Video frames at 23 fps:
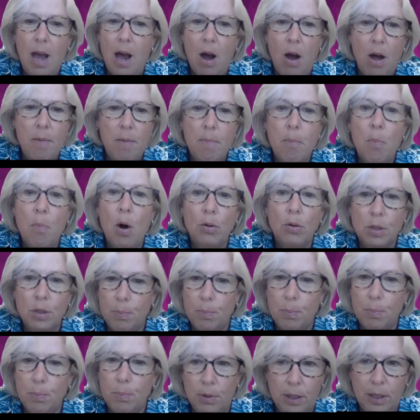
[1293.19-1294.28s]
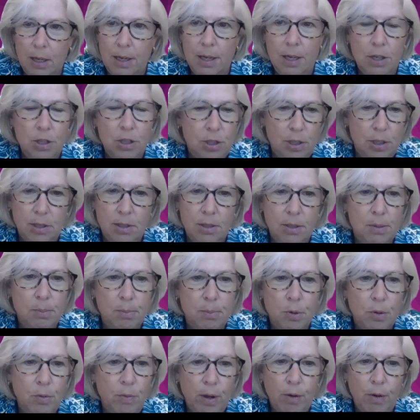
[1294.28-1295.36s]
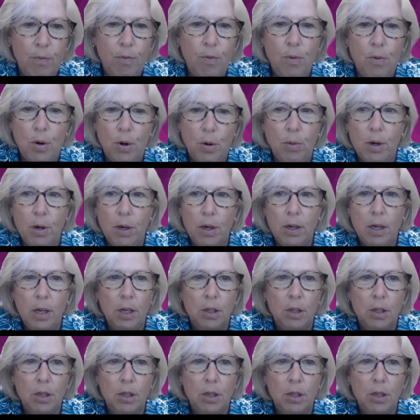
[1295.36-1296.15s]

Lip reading: on multiple occasions moving forward,